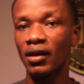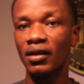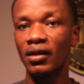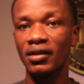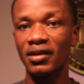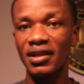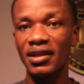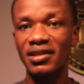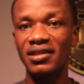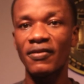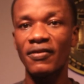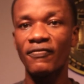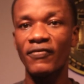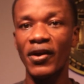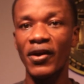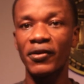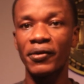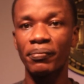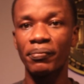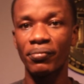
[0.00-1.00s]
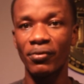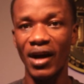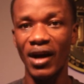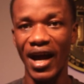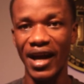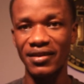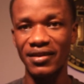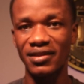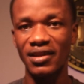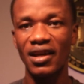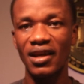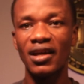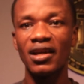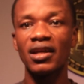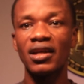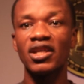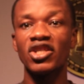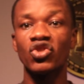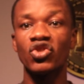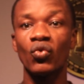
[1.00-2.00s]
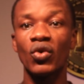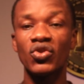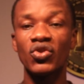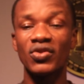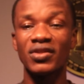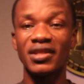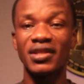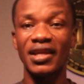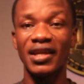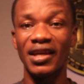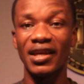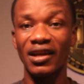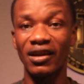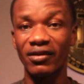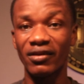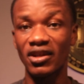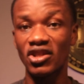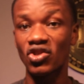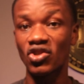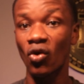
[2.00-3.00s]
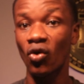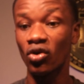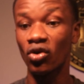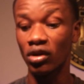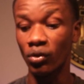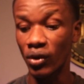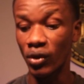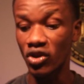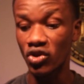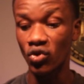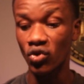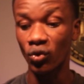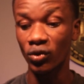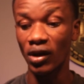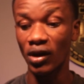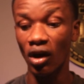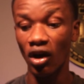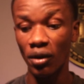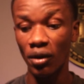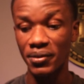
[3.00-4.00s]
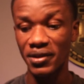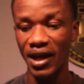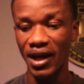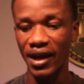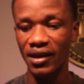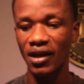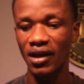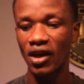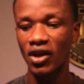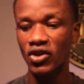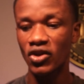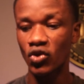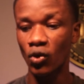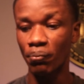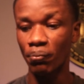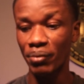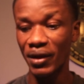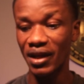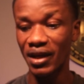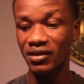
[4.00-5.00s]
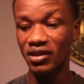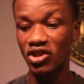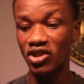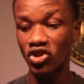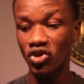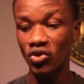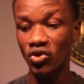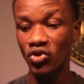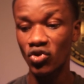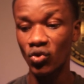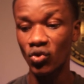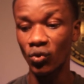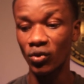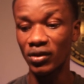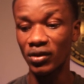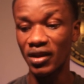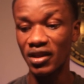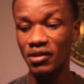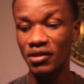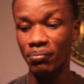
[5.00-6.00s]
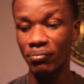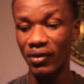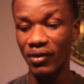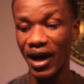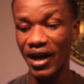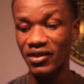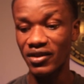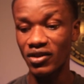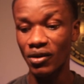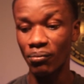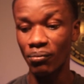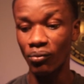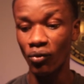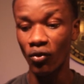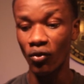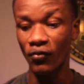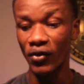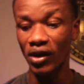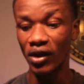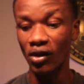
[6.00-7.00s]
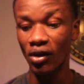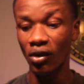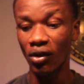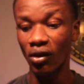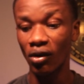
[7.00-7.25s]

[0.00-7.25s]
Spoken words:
this very price is going to still increase all the way to the upside. So pay attention to this price moving